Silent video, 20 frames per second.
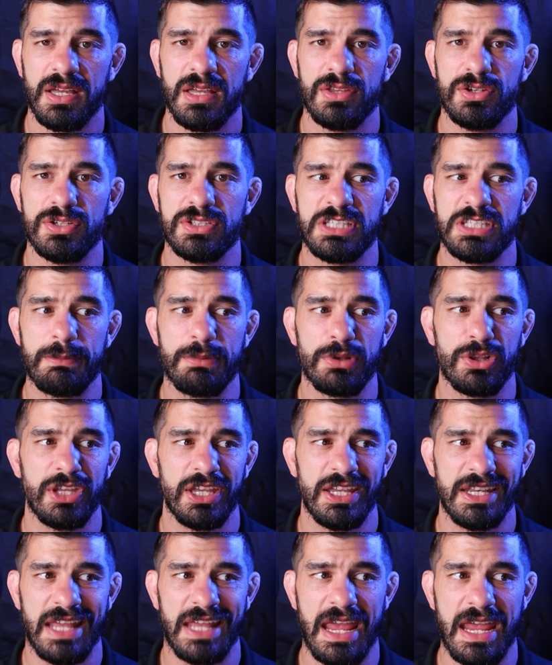there's
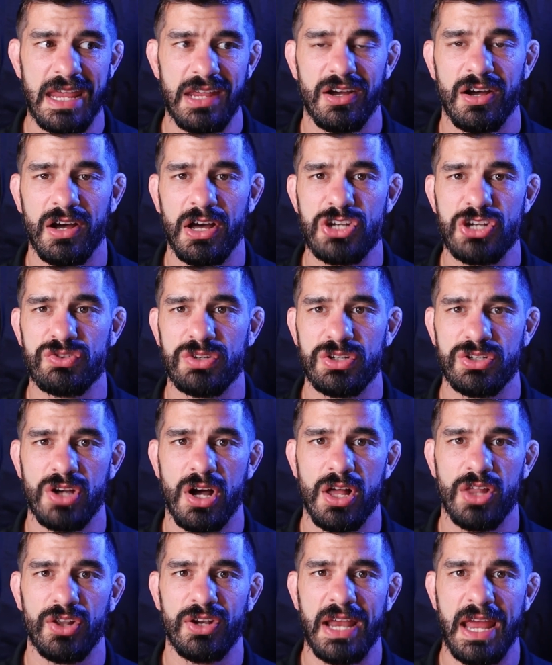typically an
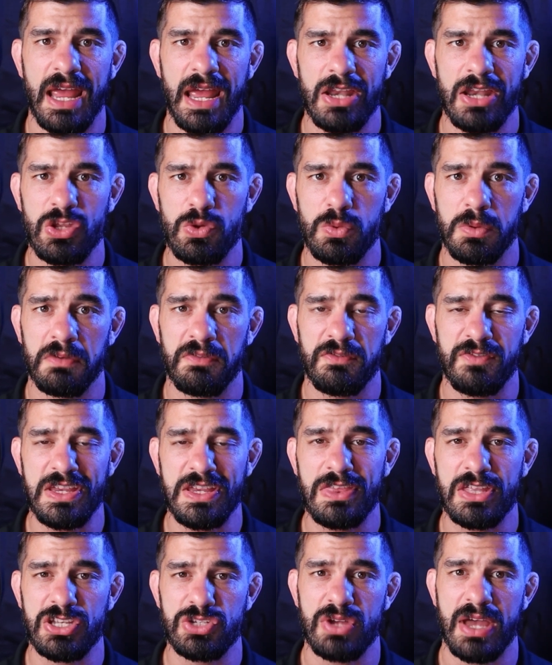$800 annual fee
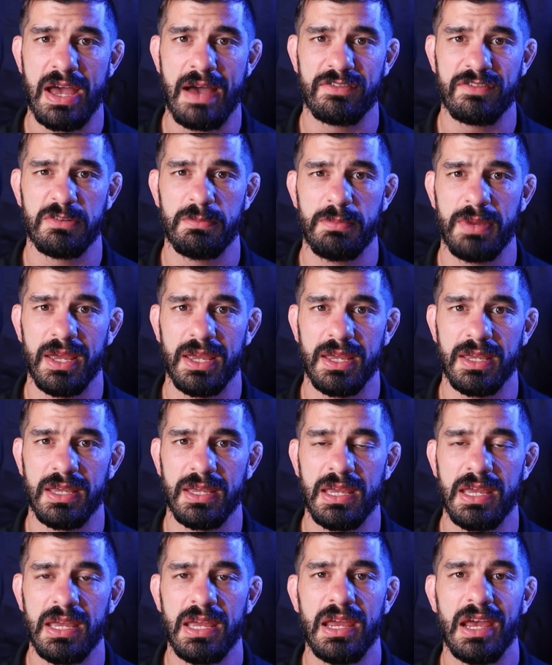that you have to
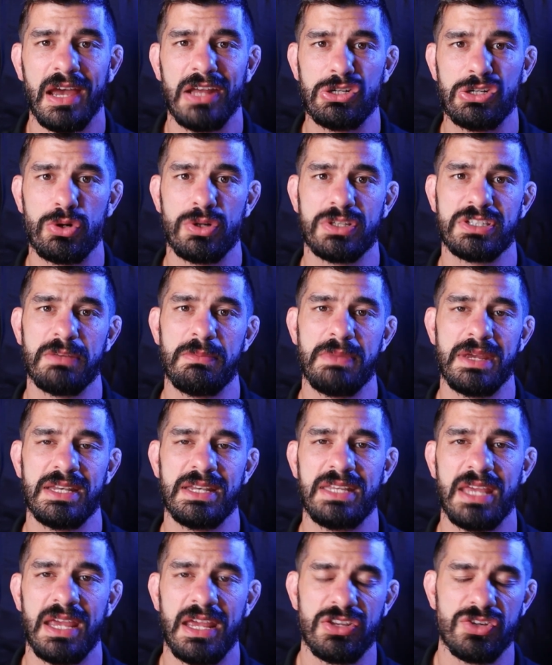pay in order to
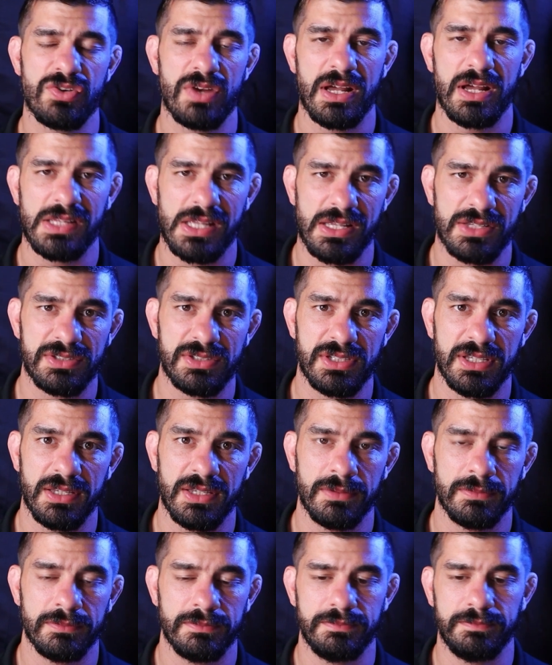maintain your LLC.